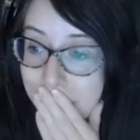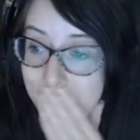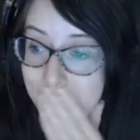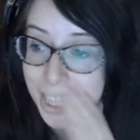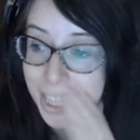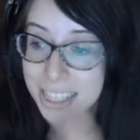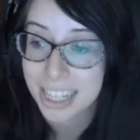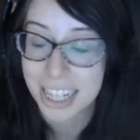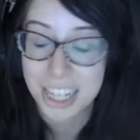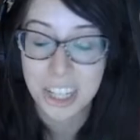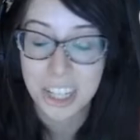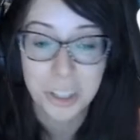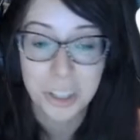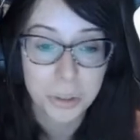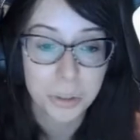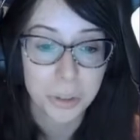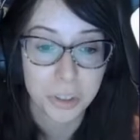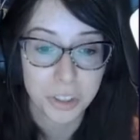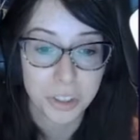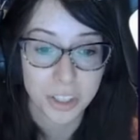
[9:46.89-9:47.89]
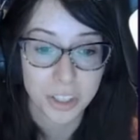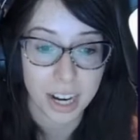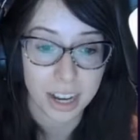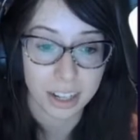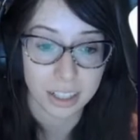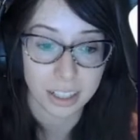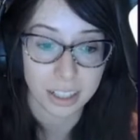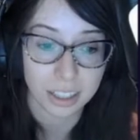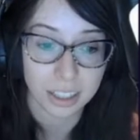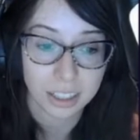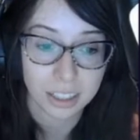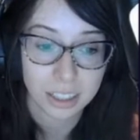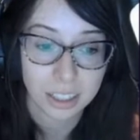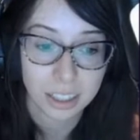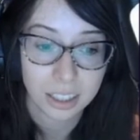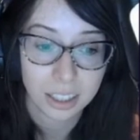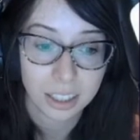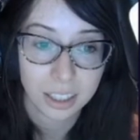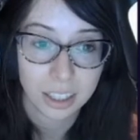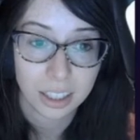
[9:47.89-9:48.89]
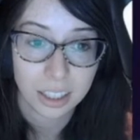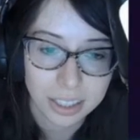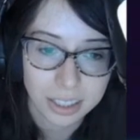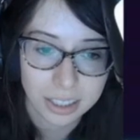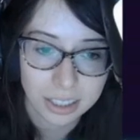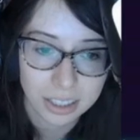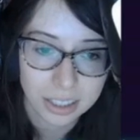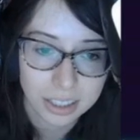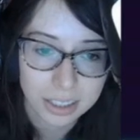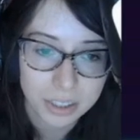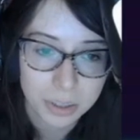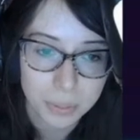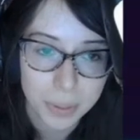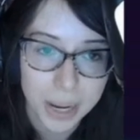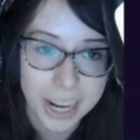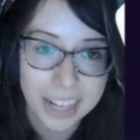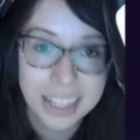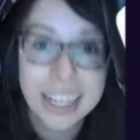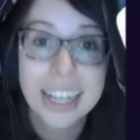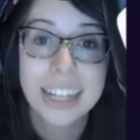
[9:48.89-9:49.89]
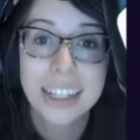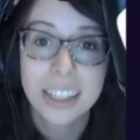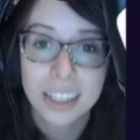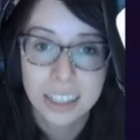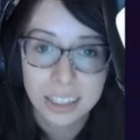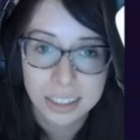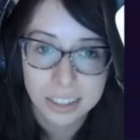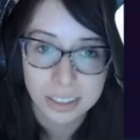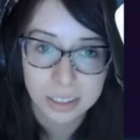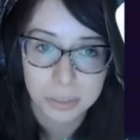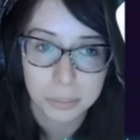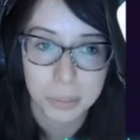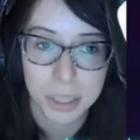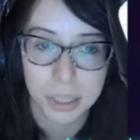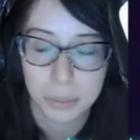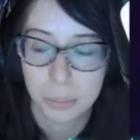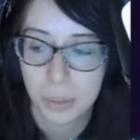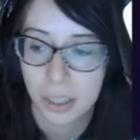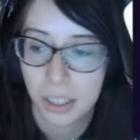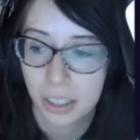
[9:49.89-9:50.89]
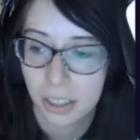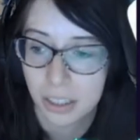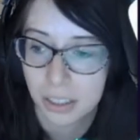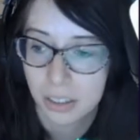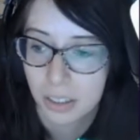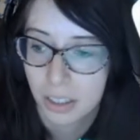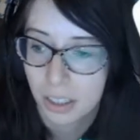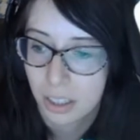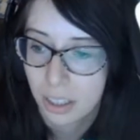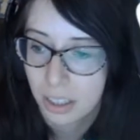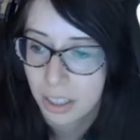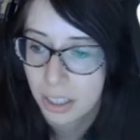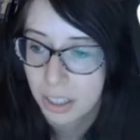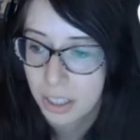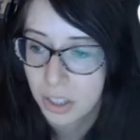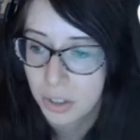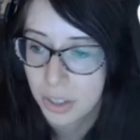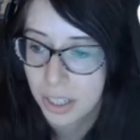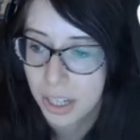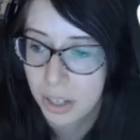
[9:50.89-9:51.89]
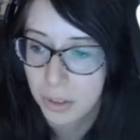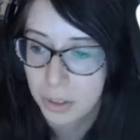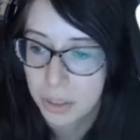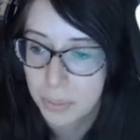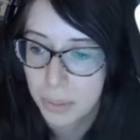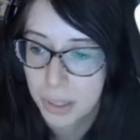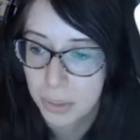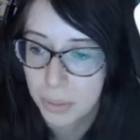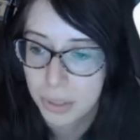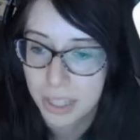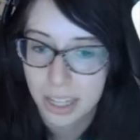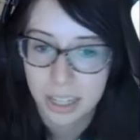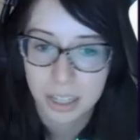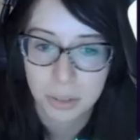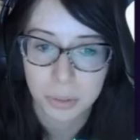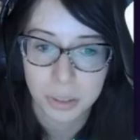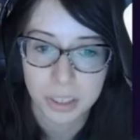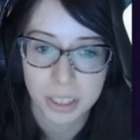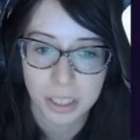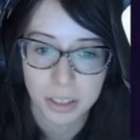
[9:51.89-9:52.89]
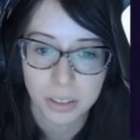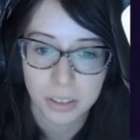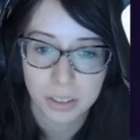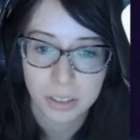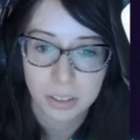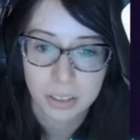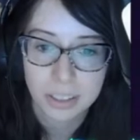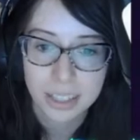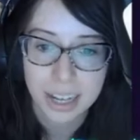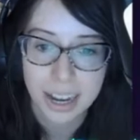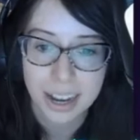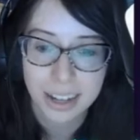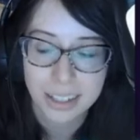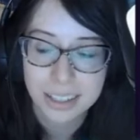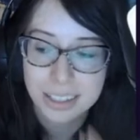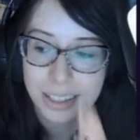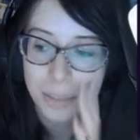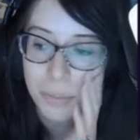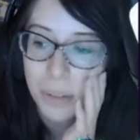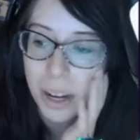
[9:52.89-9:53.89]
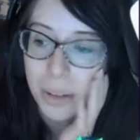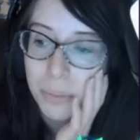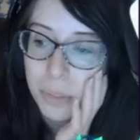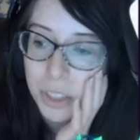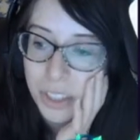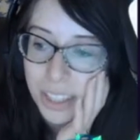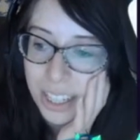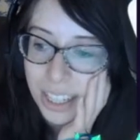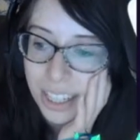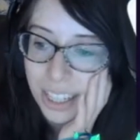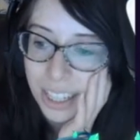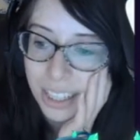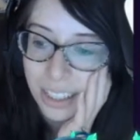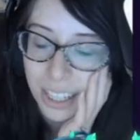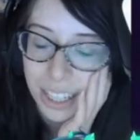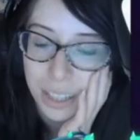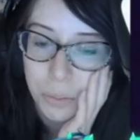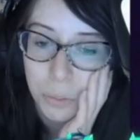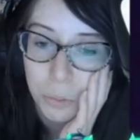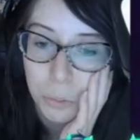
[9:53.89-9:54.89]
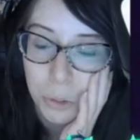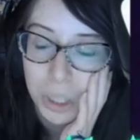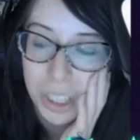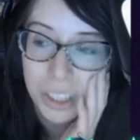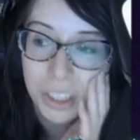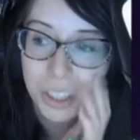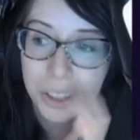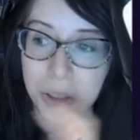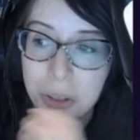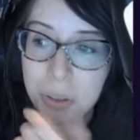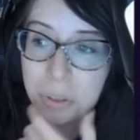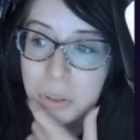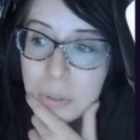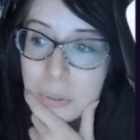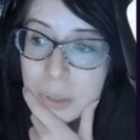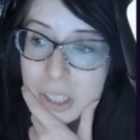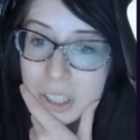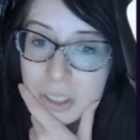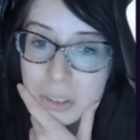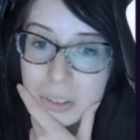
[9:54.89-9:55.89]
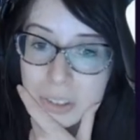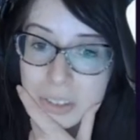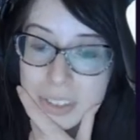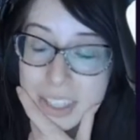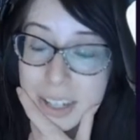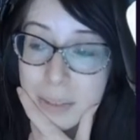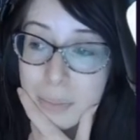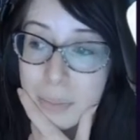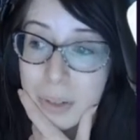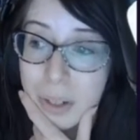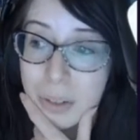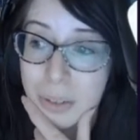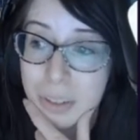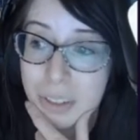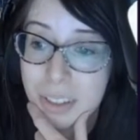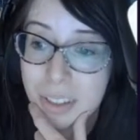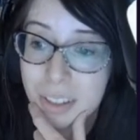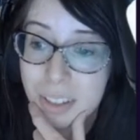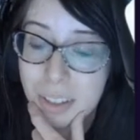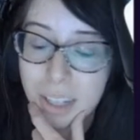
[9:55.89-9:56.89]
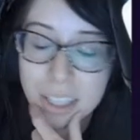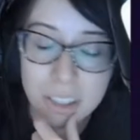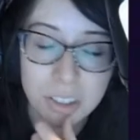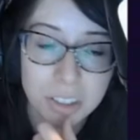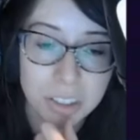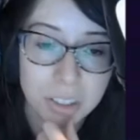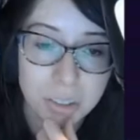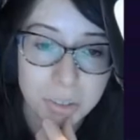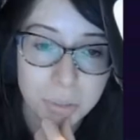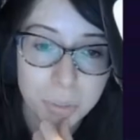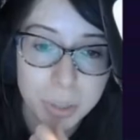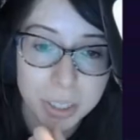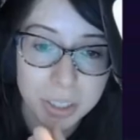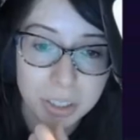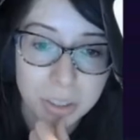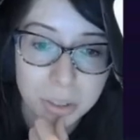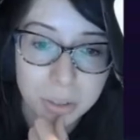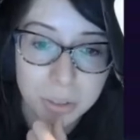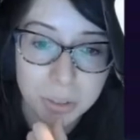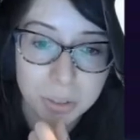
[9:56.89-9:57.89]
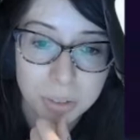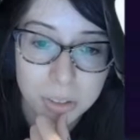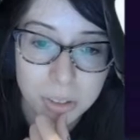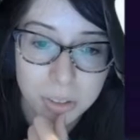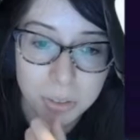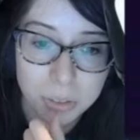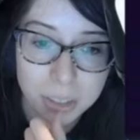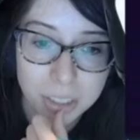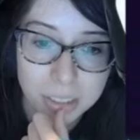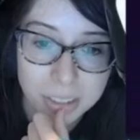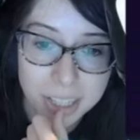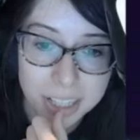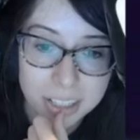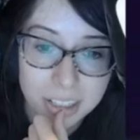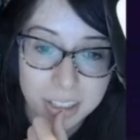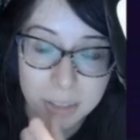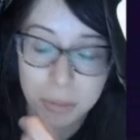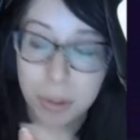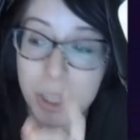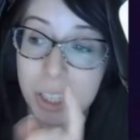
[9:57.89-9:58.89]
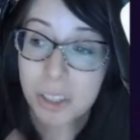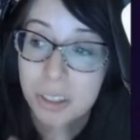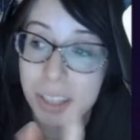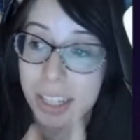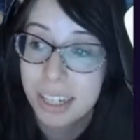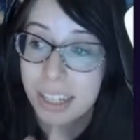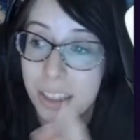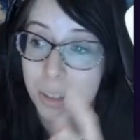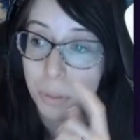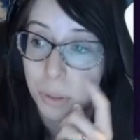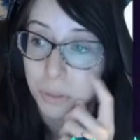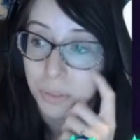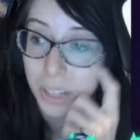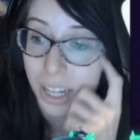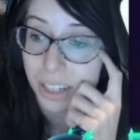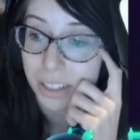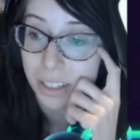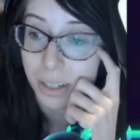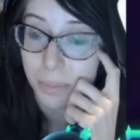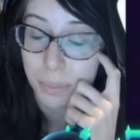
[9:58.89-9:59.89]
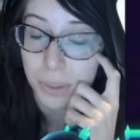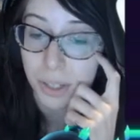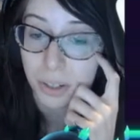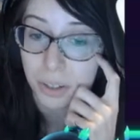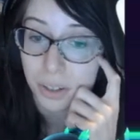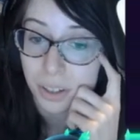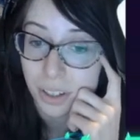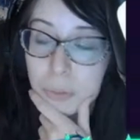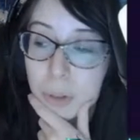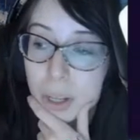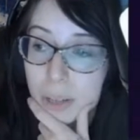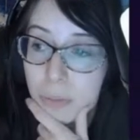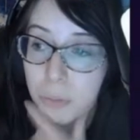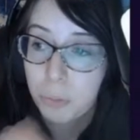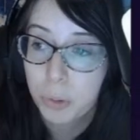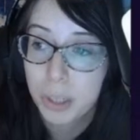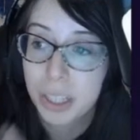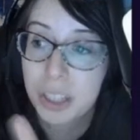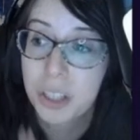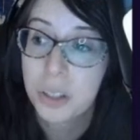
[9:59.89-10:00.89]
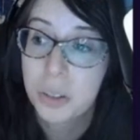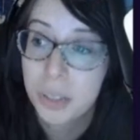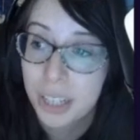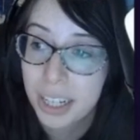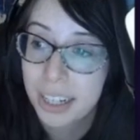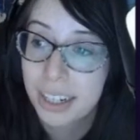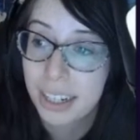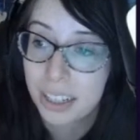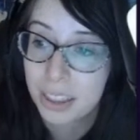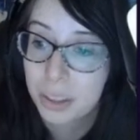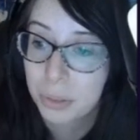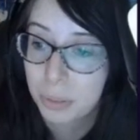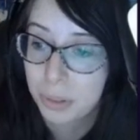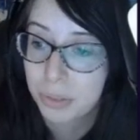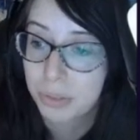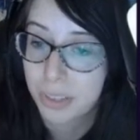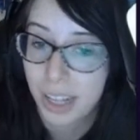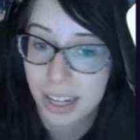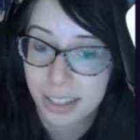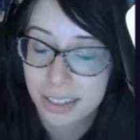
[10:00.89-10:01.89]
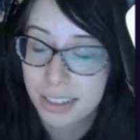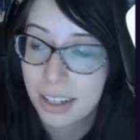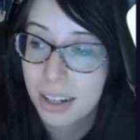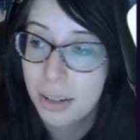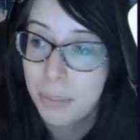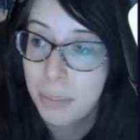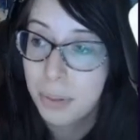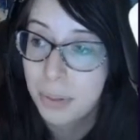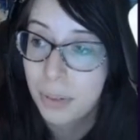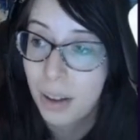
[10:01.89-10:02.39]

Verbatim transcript: that is a huge static. So Pancake can kill the Metapod. You can outspeed with anyone now. Yeah, because I'm, I'm just thinking like Willow, Willow knows Hypnosis. Actually, no, Willow, no, Willow can't do that. Willow can get the Reflect up though. If Willow can get the Reflect up,